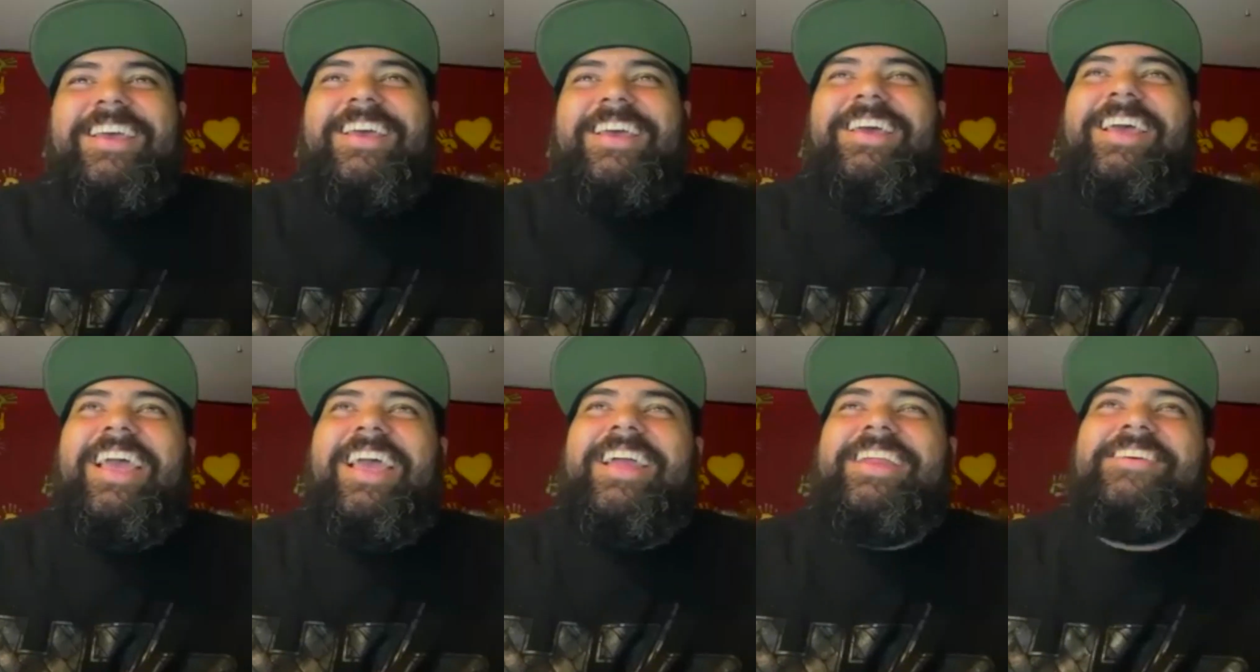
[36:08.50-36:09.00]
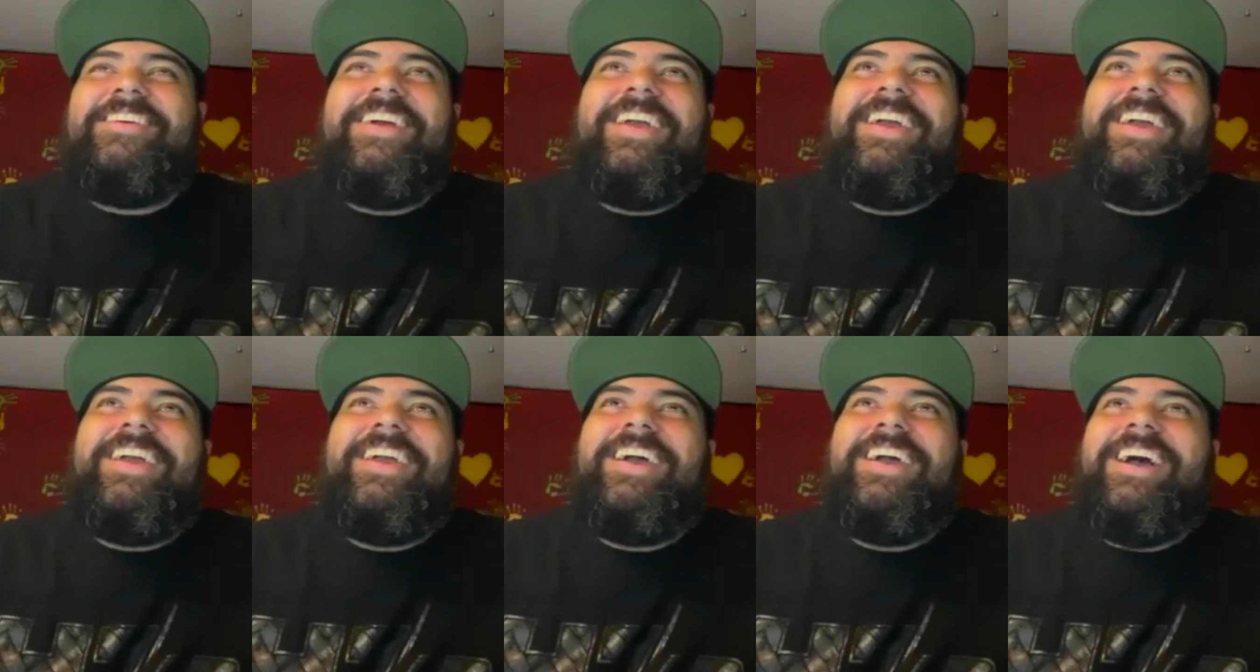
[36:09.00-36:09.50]

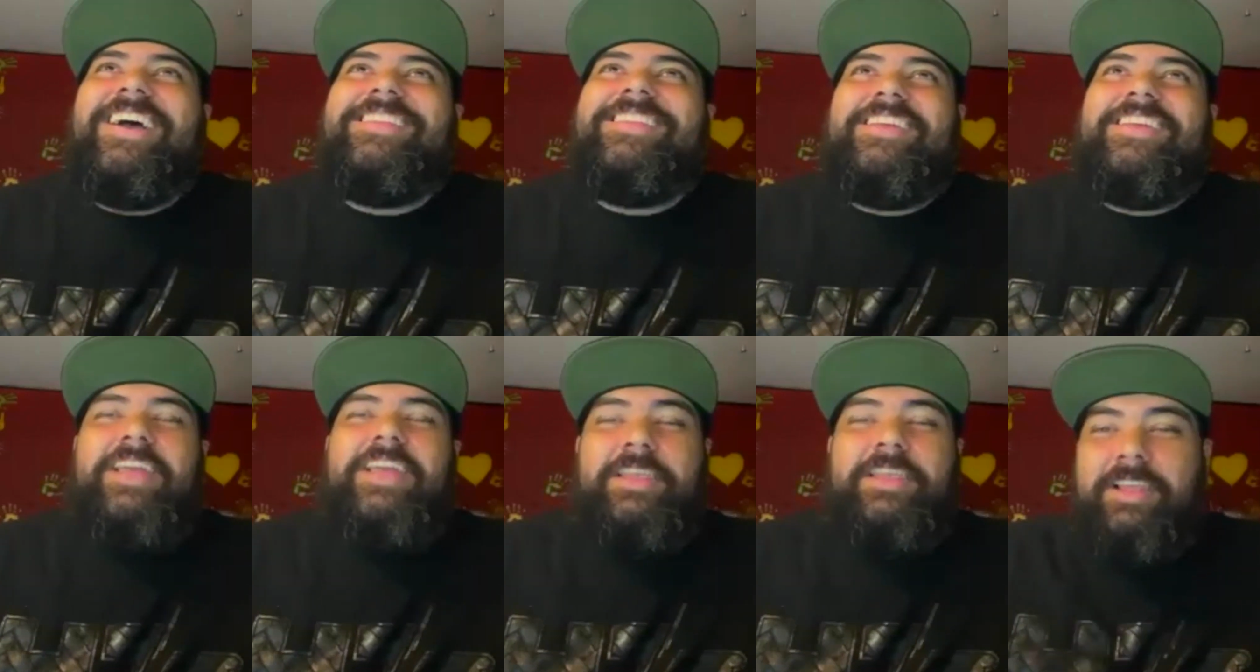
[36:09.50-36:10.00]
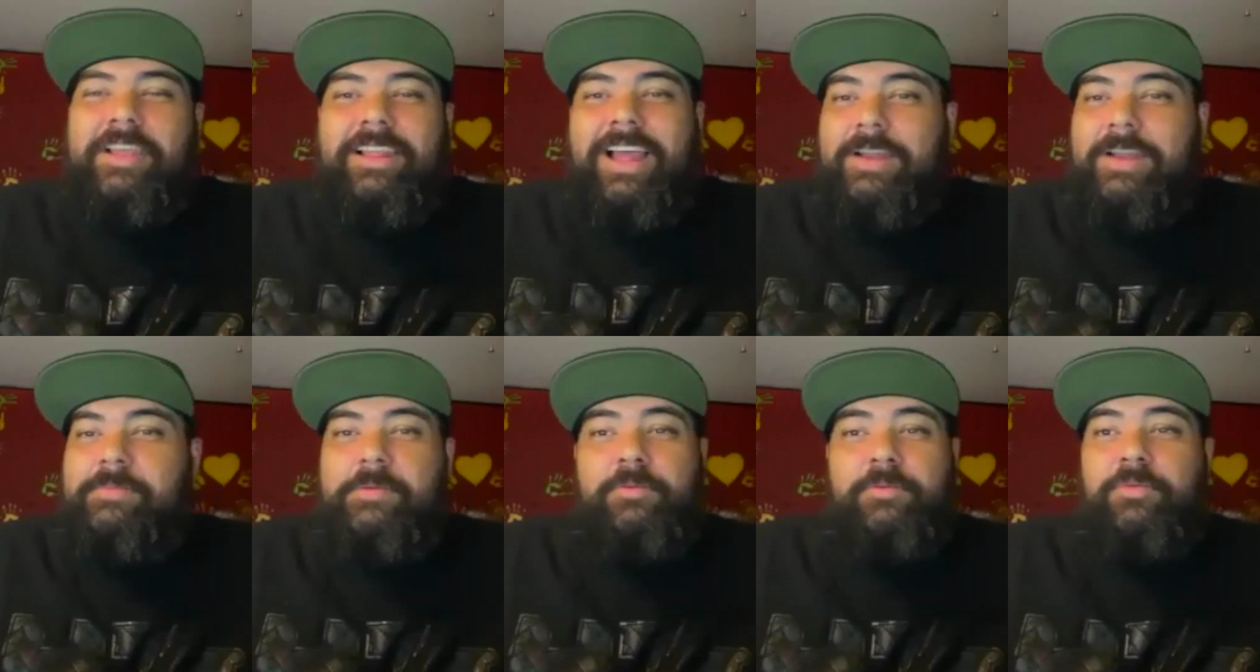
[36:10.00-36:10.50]
anyway, like a lot of
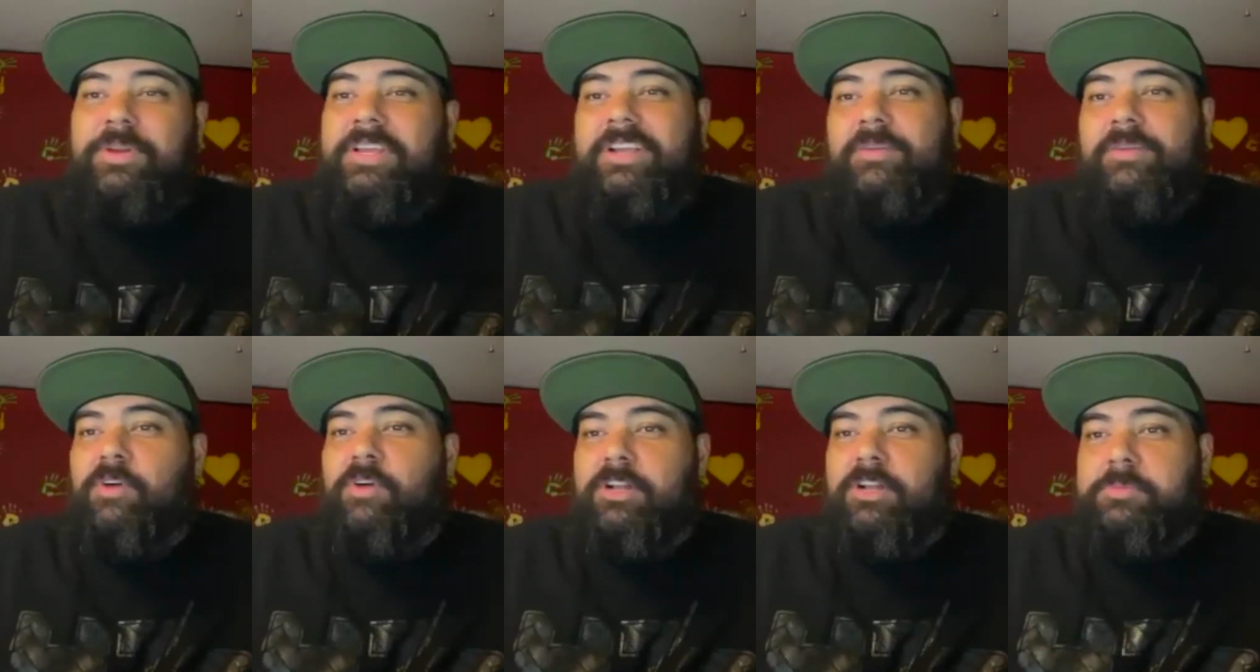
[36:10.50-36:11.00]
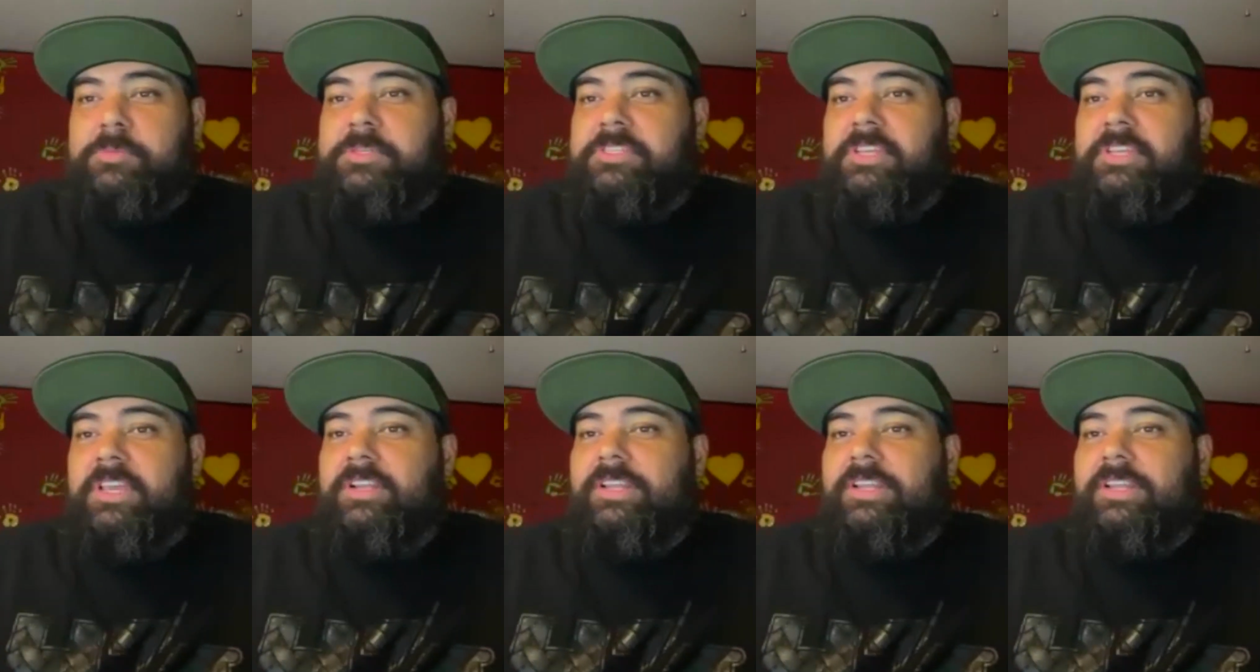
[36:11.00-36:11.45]
people wouldn't come watch me sing.